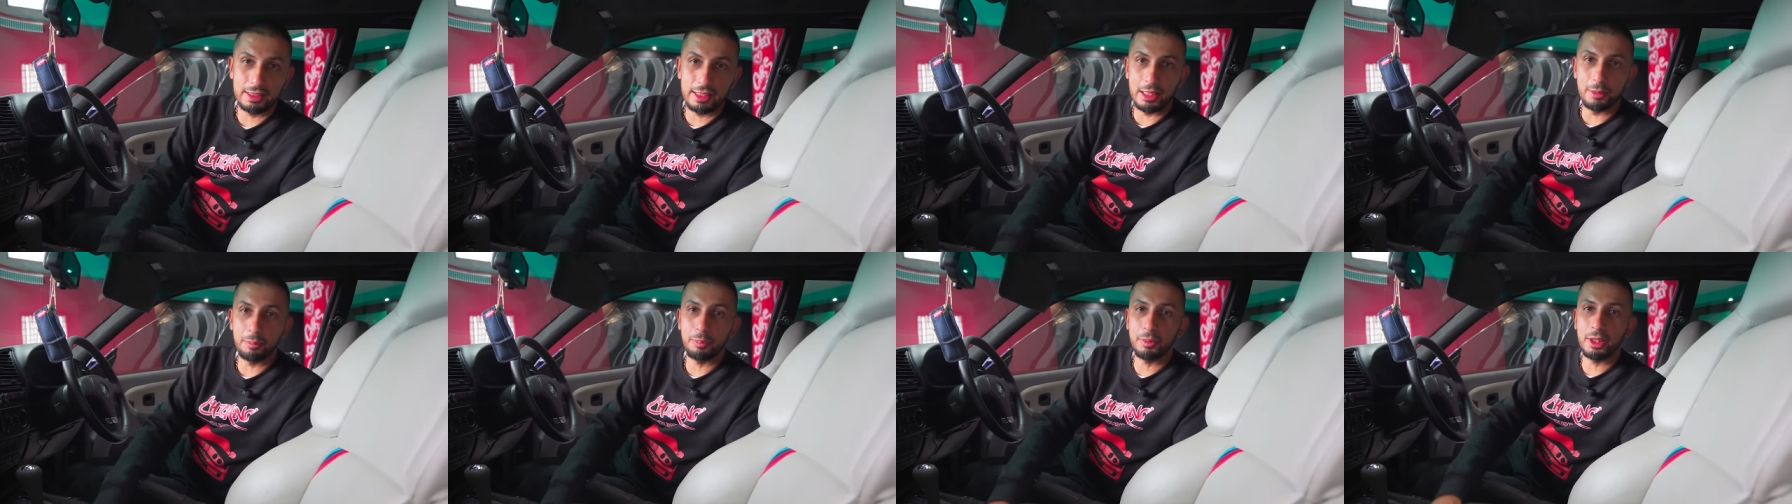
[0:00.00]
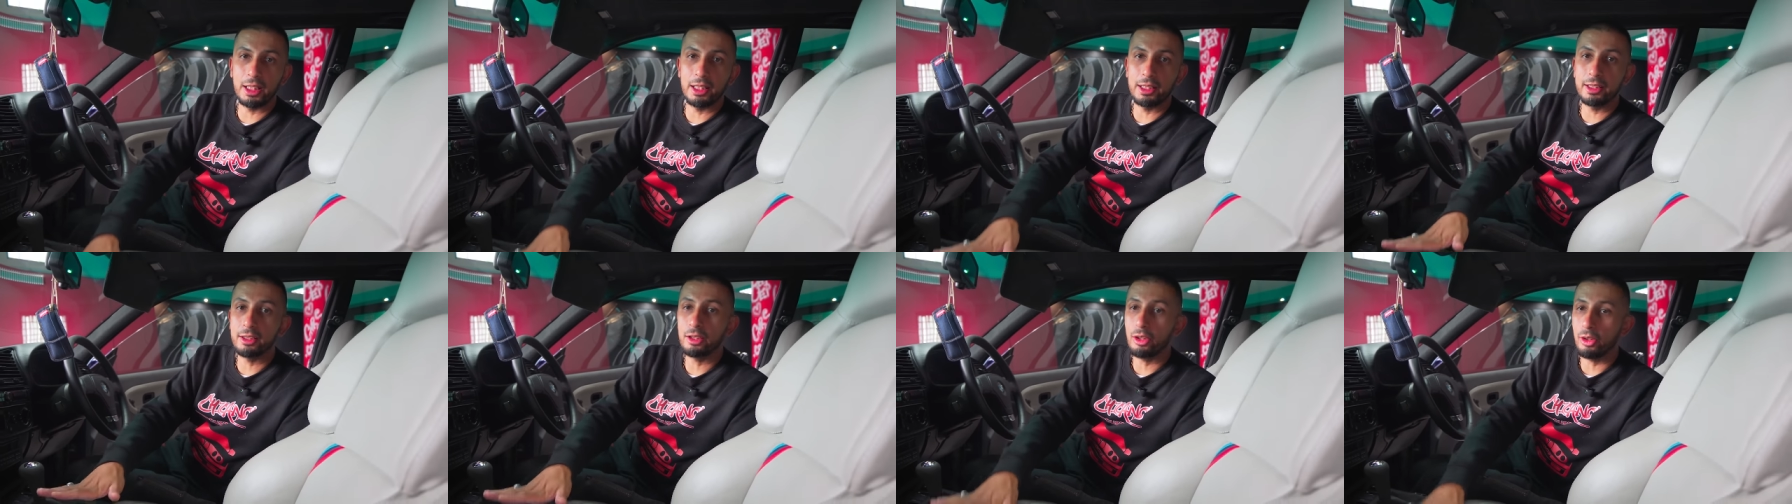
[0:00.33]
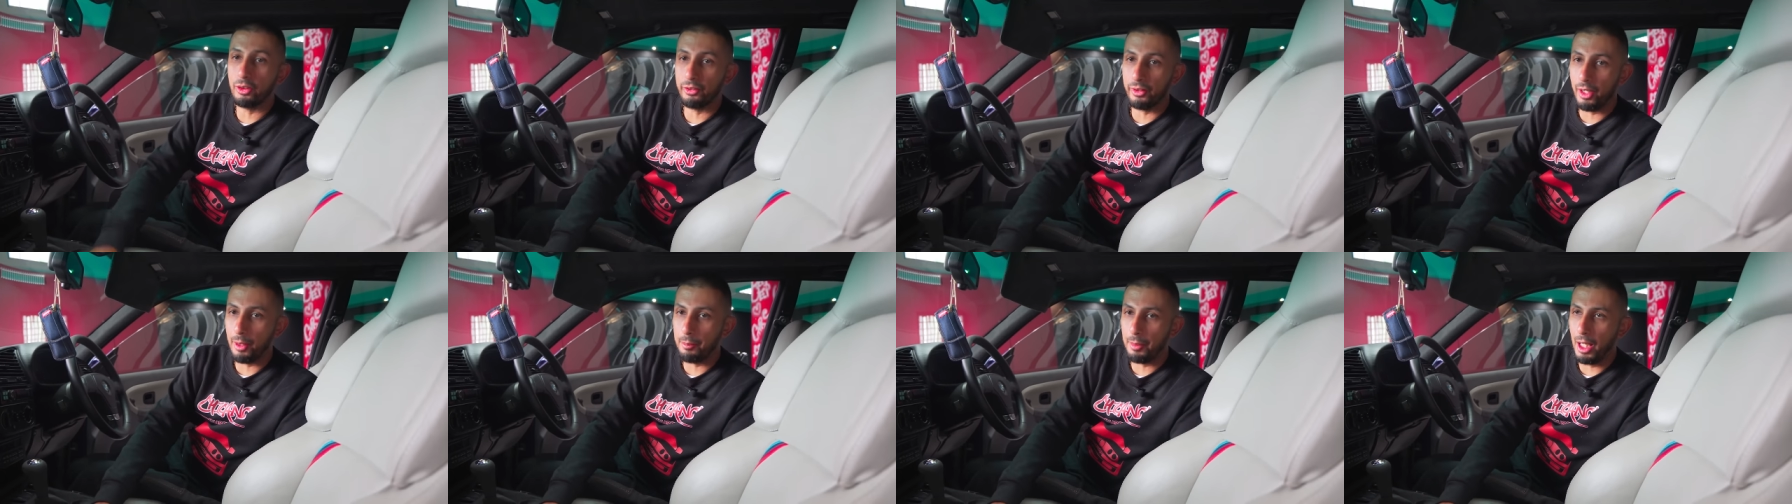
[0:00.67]
deep clean
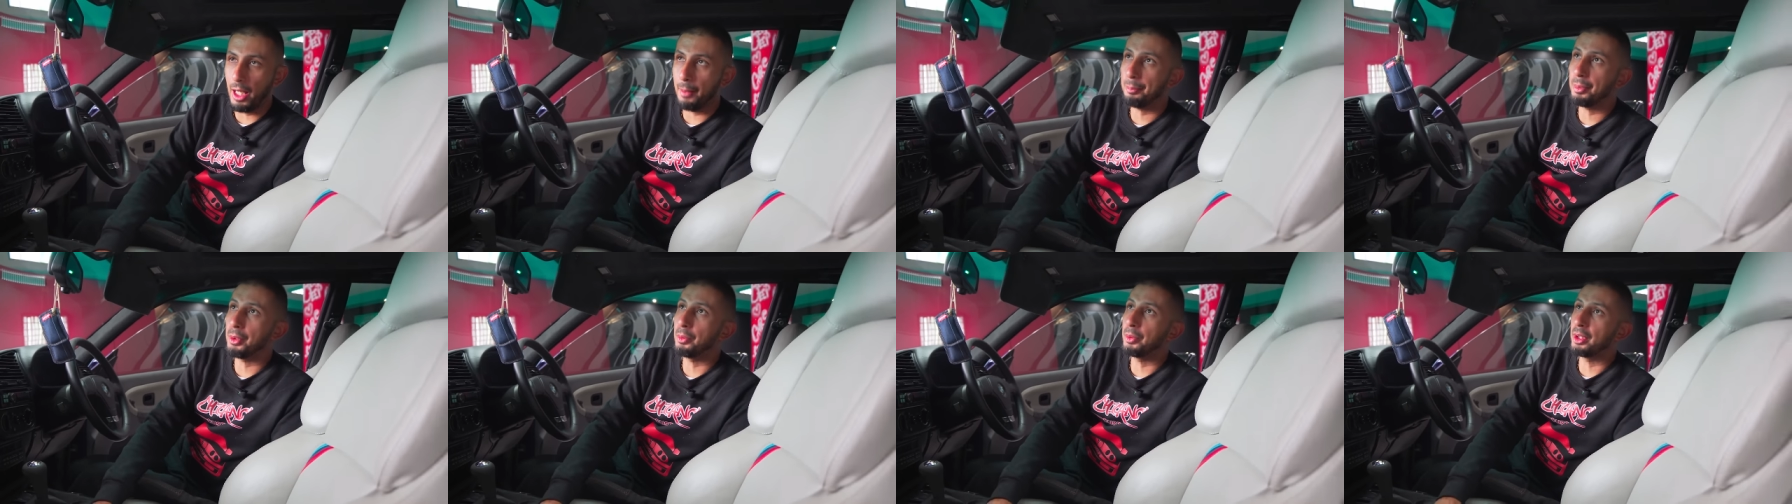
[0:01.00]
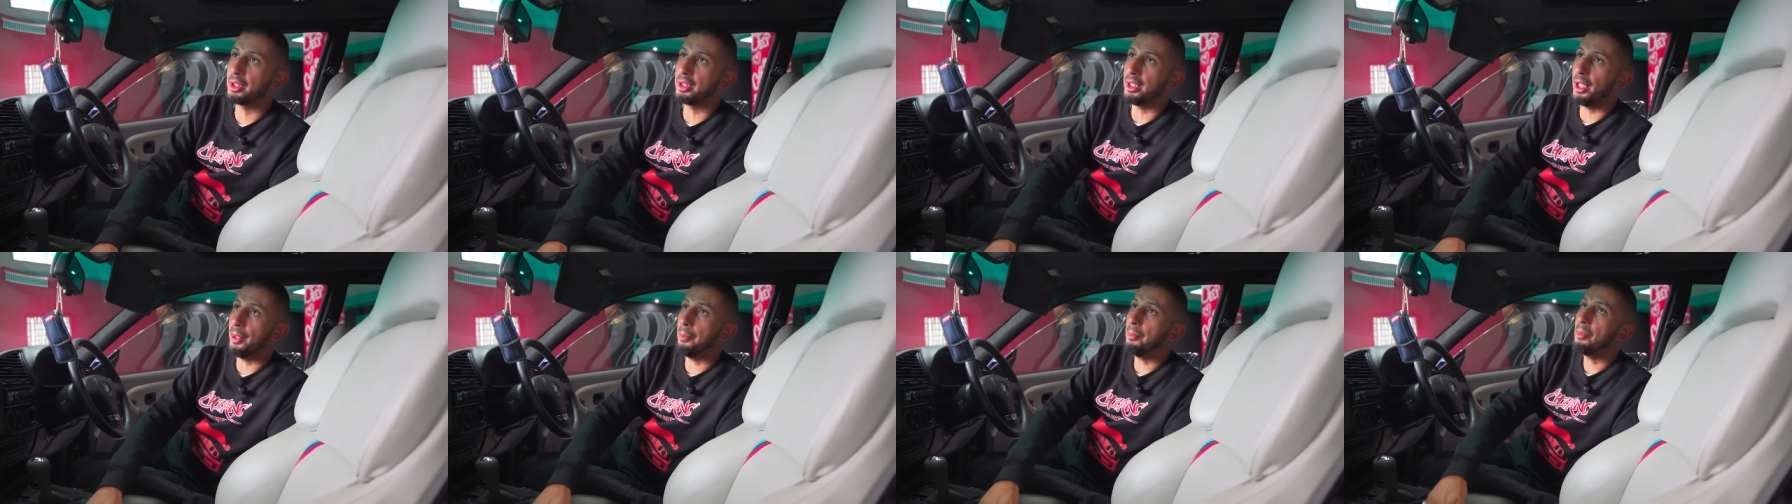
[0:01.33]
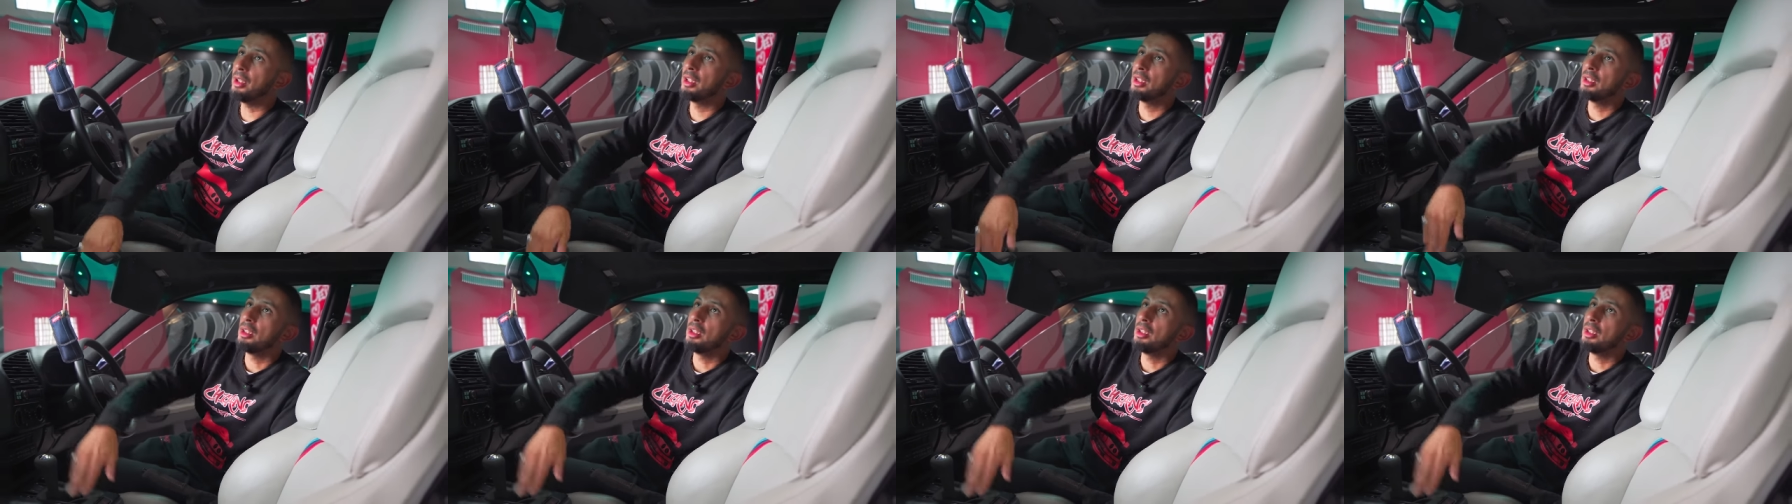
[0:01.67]
because I'm happy with them.